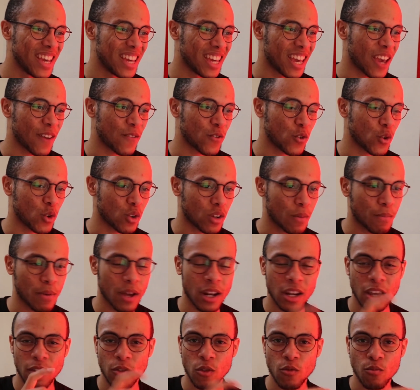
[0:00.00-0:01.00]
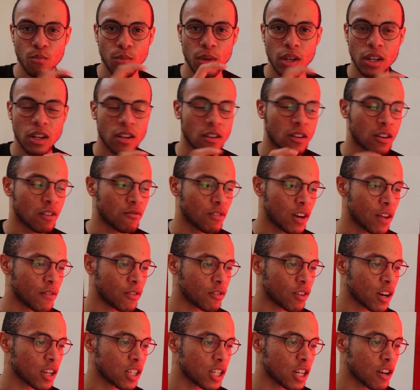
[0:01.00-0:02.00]
if you meet the relevant
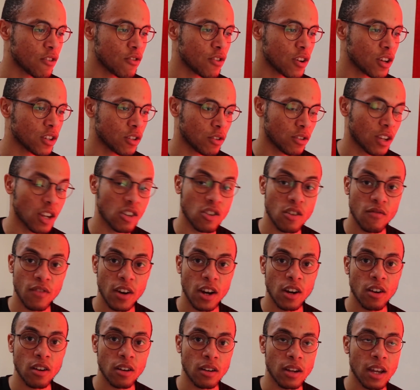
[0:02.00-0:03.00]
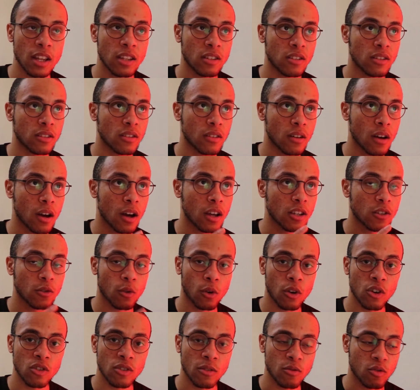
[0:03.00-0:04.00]
criteria. So it's actually a very good
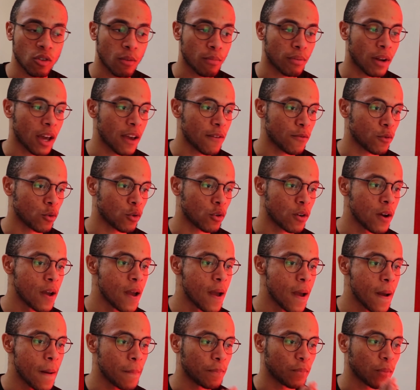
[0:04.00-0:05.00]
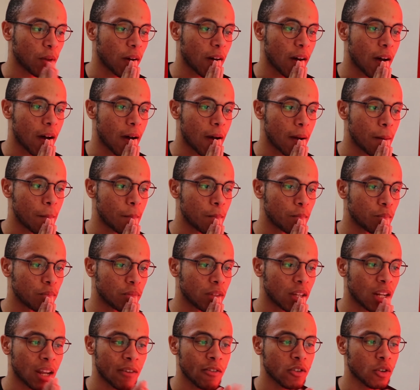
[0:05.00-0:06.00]
scholarship to apply for.
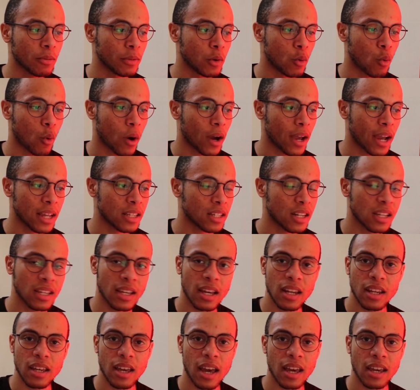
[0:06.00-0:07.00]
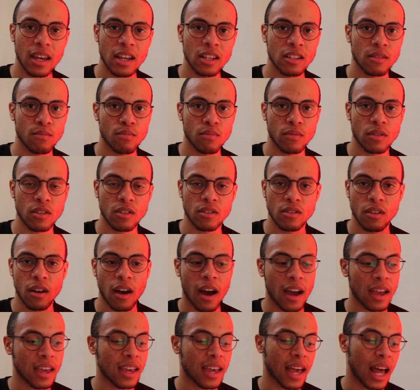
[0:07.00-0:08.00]
They never told me why I didn't get it. I guess just a
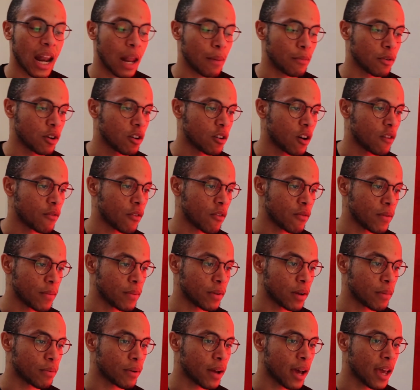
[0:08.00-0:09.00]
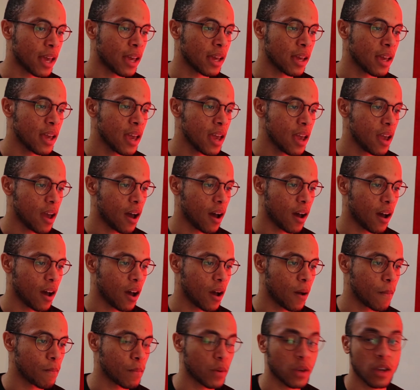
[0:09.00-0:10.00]
higher caliber of other people applying.
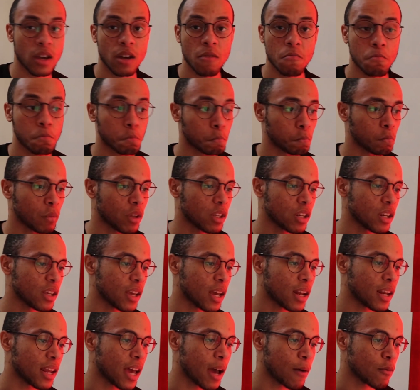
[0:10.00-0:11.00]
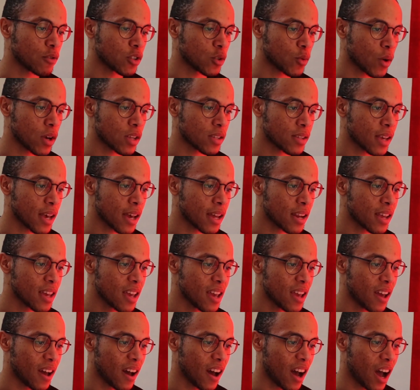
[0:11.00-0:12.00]
But yeah, I didn't get that, which is quite sad.
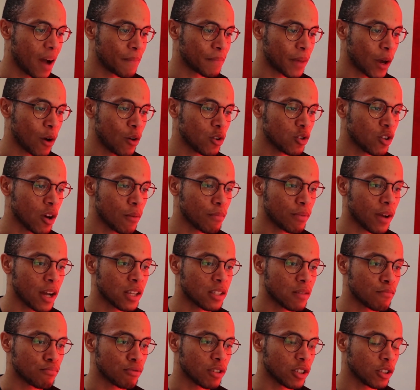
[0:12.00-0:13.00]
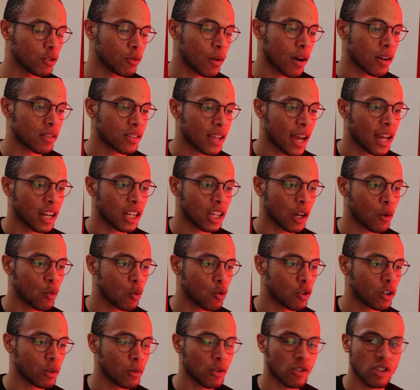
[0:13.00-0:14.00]
I also applied to Bristol Outstanding
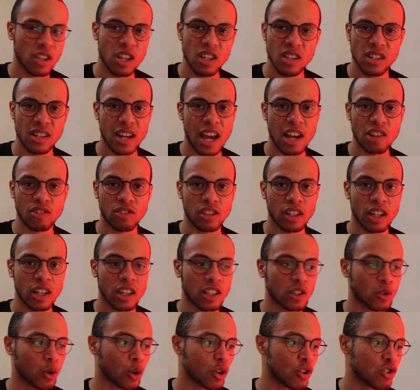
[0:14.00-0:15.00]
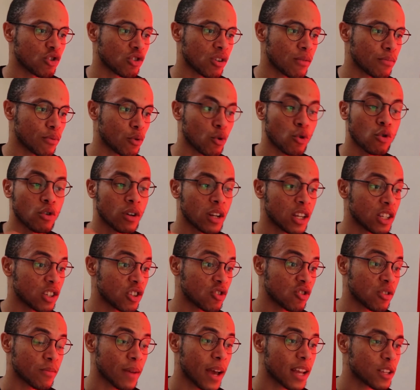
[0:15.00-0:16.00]
Award, which isn't actually like a scholarship or an
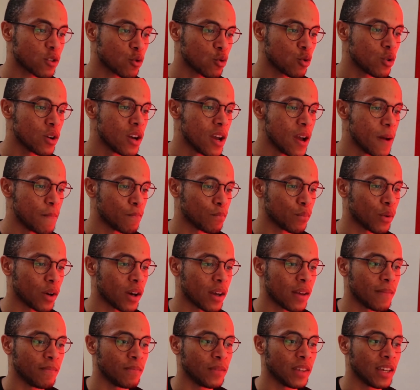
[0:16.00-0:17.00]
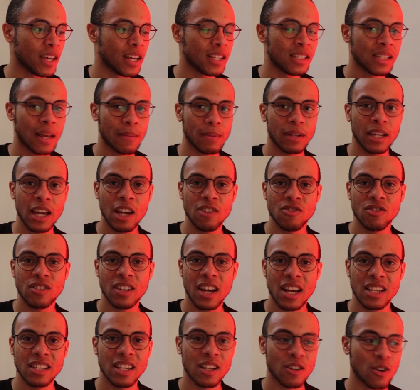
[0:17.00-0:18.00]
internship at all, but it is an application that
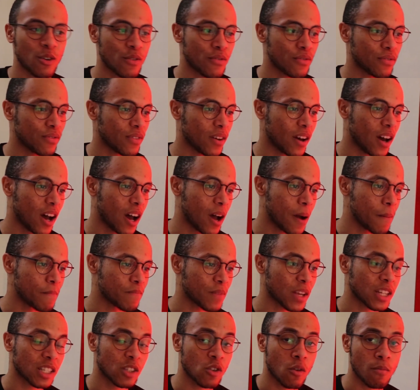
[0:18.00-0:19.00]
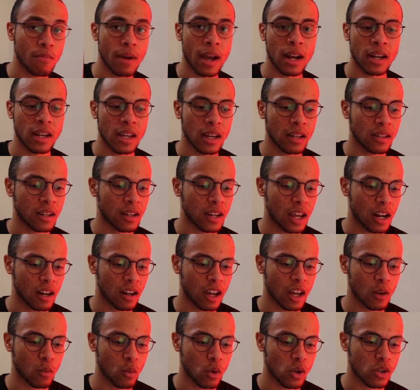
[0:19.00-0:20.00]
I sent off. That's still pending. The
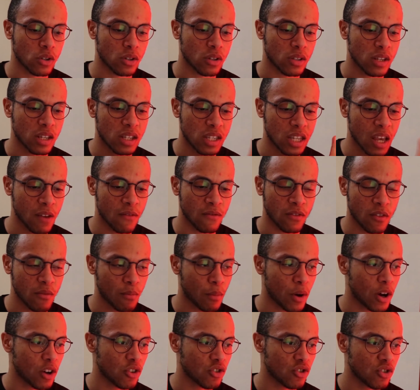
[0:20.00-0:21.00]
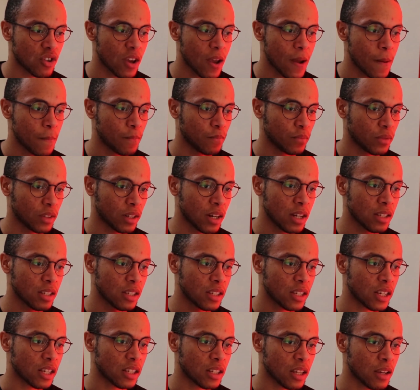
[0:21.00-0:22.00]
deadline was the 7th of March. Today's
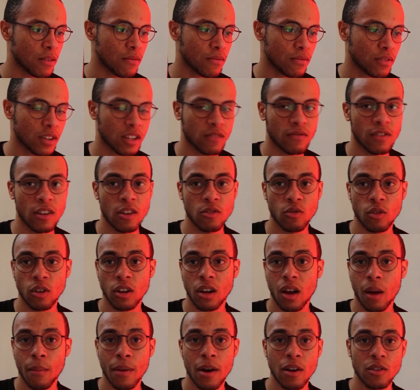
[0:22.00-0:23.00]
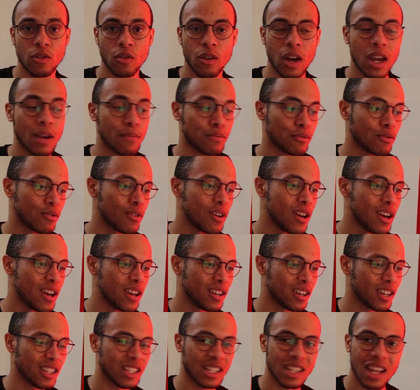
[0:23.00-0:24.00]
the 16th. This video's not going to come out until April.
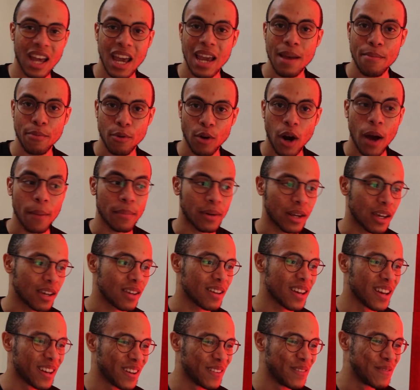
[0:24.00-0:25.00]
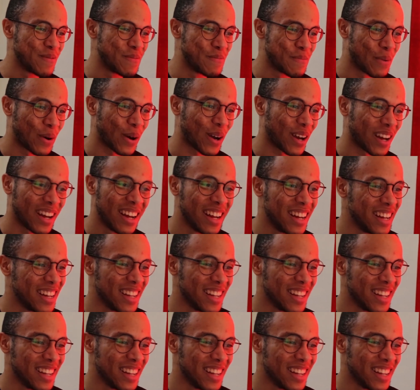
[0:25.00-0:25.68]
This is the April update. But,